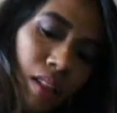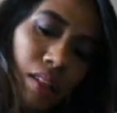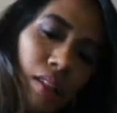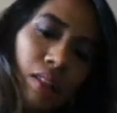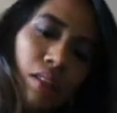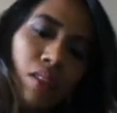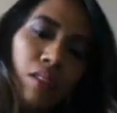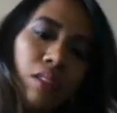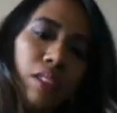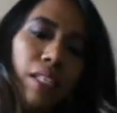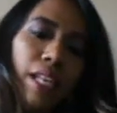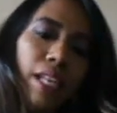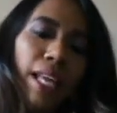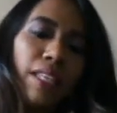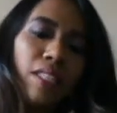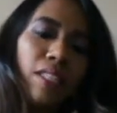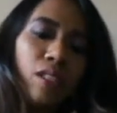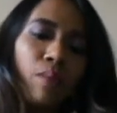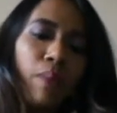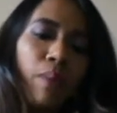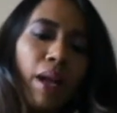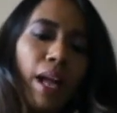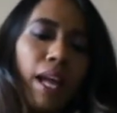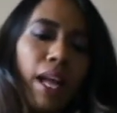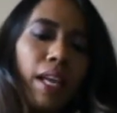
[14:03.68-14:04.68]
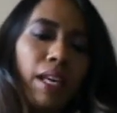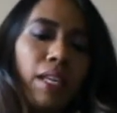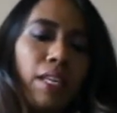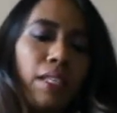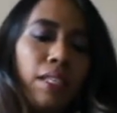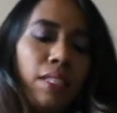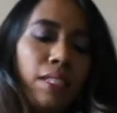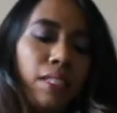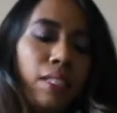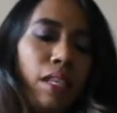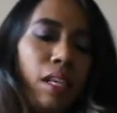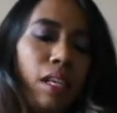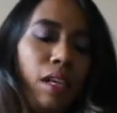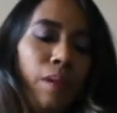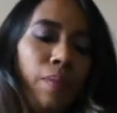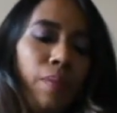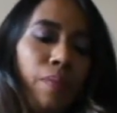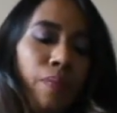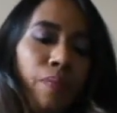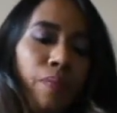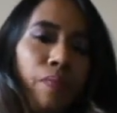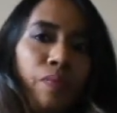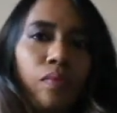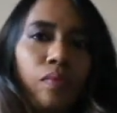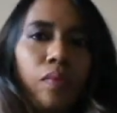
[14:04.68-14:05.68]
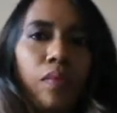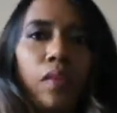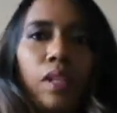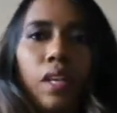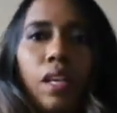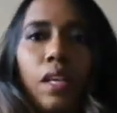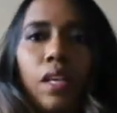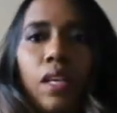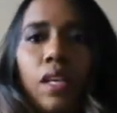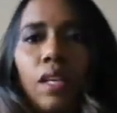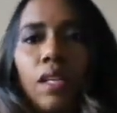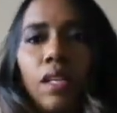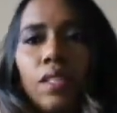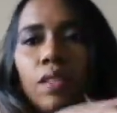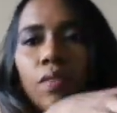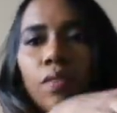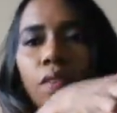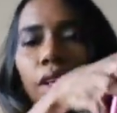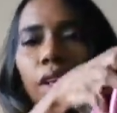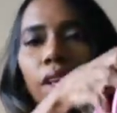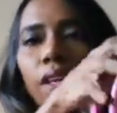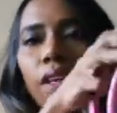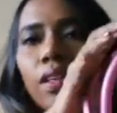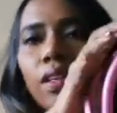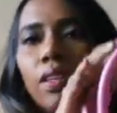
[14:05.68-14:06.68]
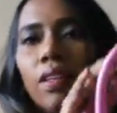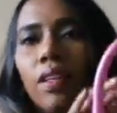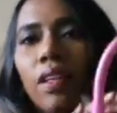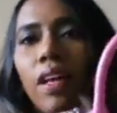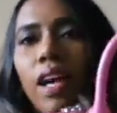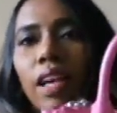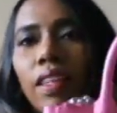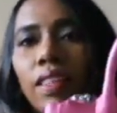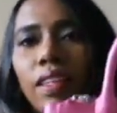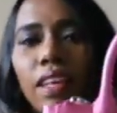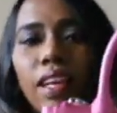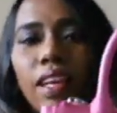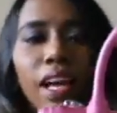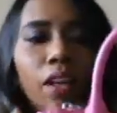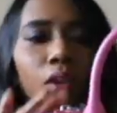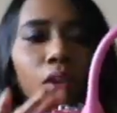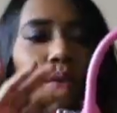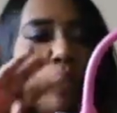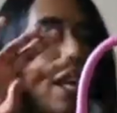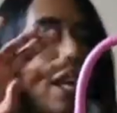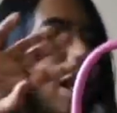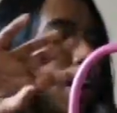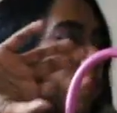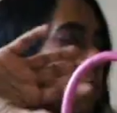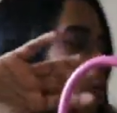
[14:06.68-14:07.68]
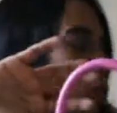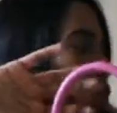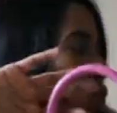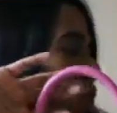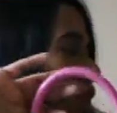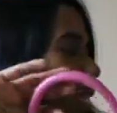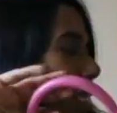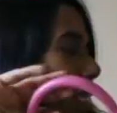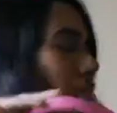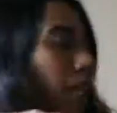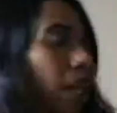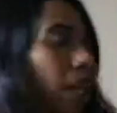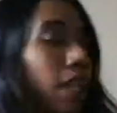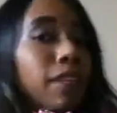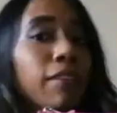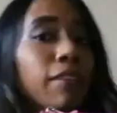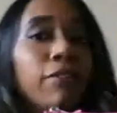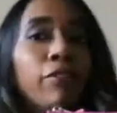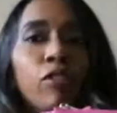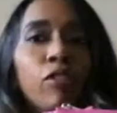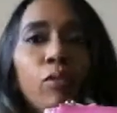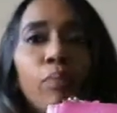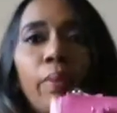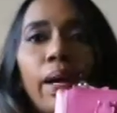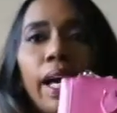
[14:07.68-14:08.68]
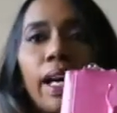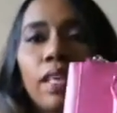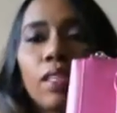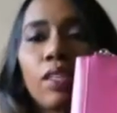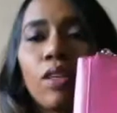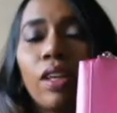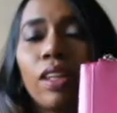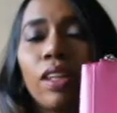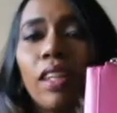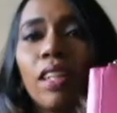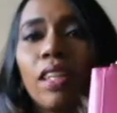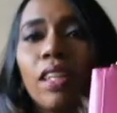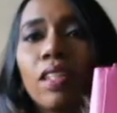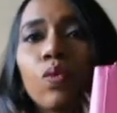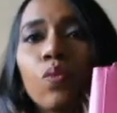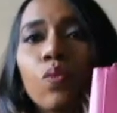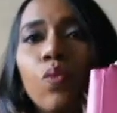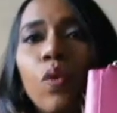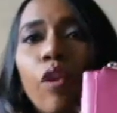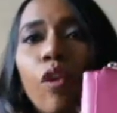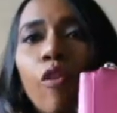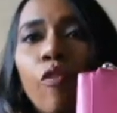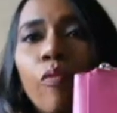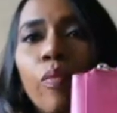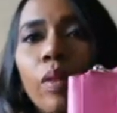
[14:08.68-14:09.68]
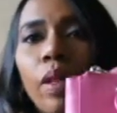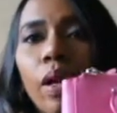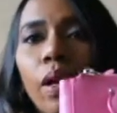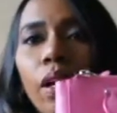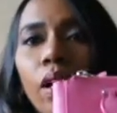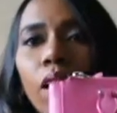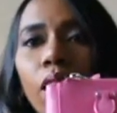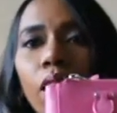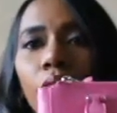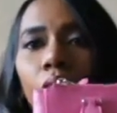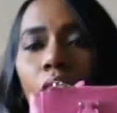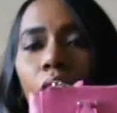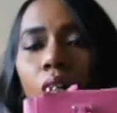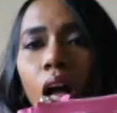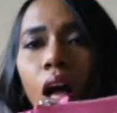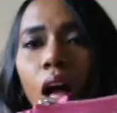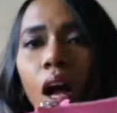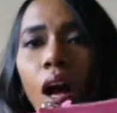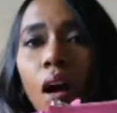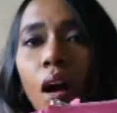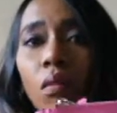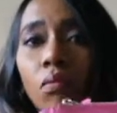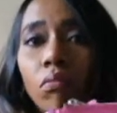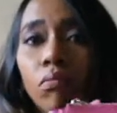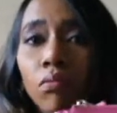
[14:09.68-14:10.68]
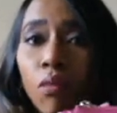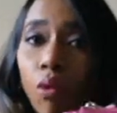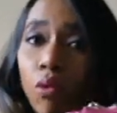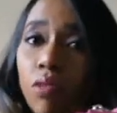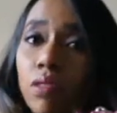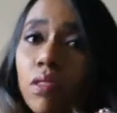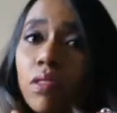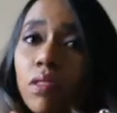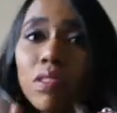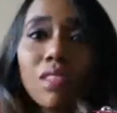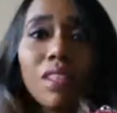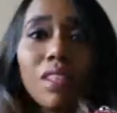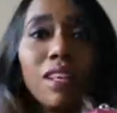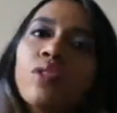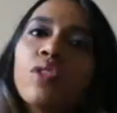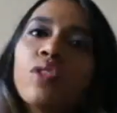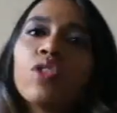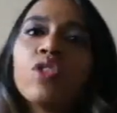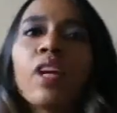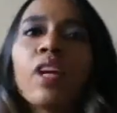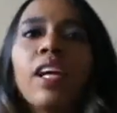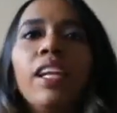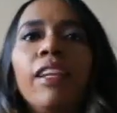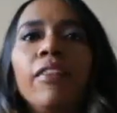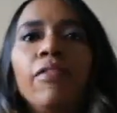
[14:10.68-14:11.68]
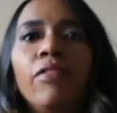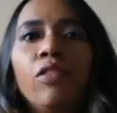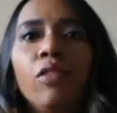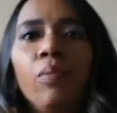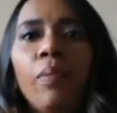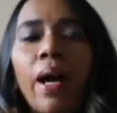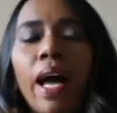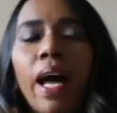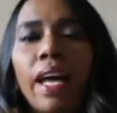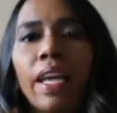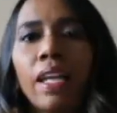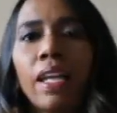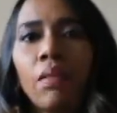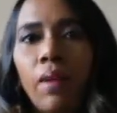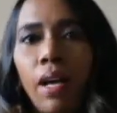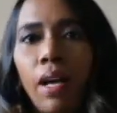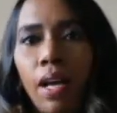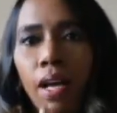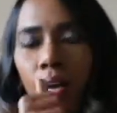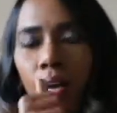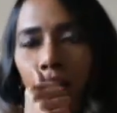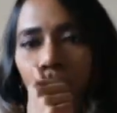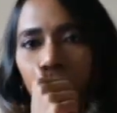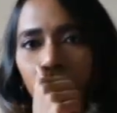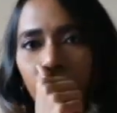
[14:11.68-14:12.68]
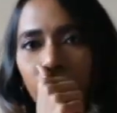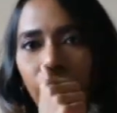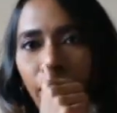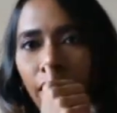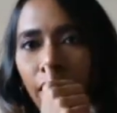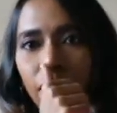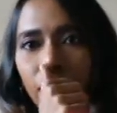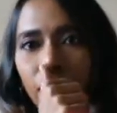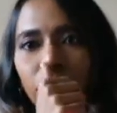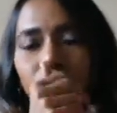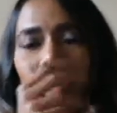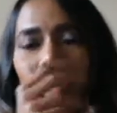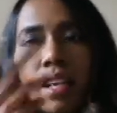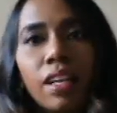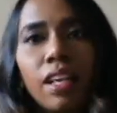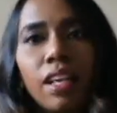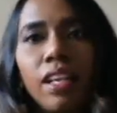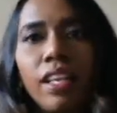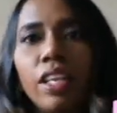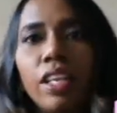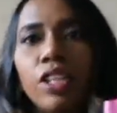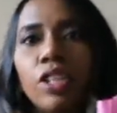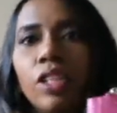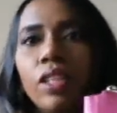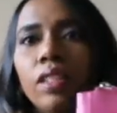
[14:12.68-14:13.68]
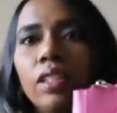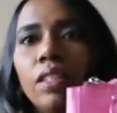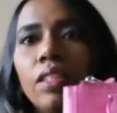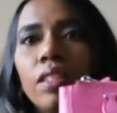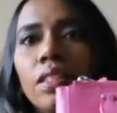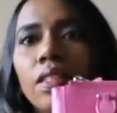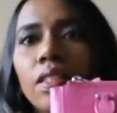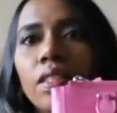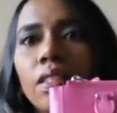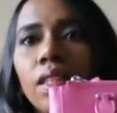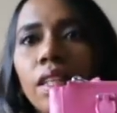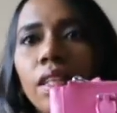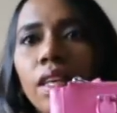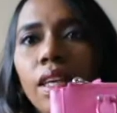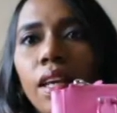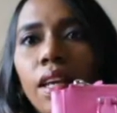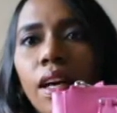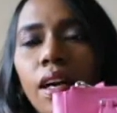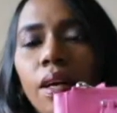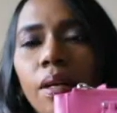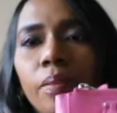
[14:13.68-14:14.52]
So the next bag is a very, I think I don't have too many colorful bags, so I think this is one of the most colorful bag in my entire collection. This is the